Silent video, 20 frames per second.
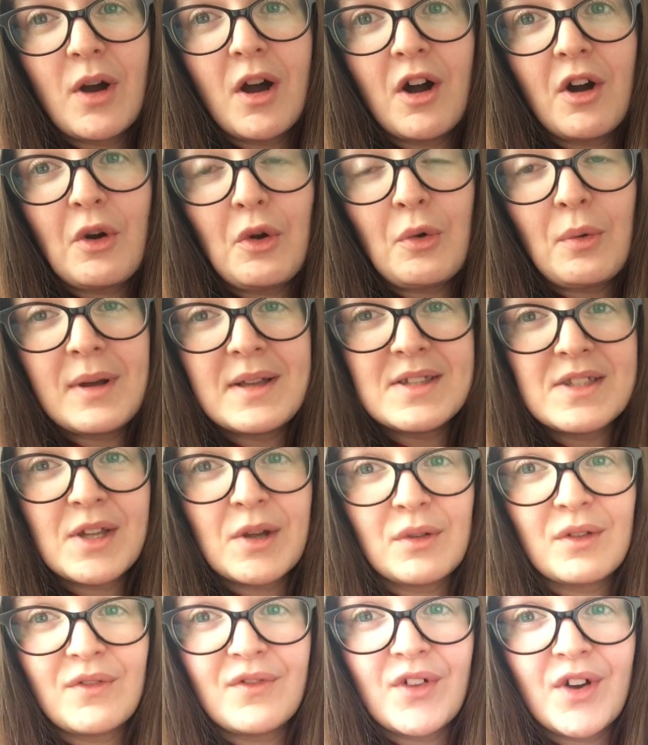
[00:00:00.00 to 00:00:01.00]
are always
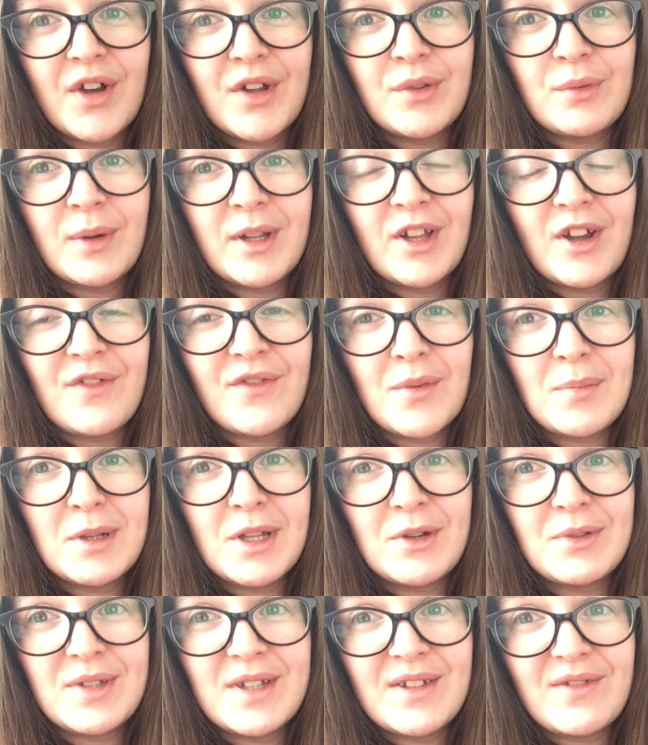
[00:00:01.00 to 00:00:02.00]
notified when I've
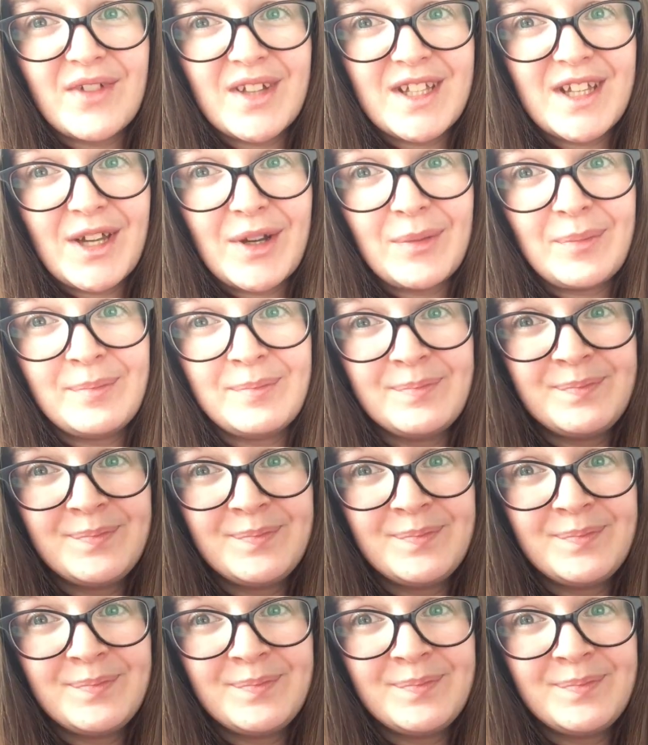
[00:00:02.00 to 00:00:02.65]
uploaded a video.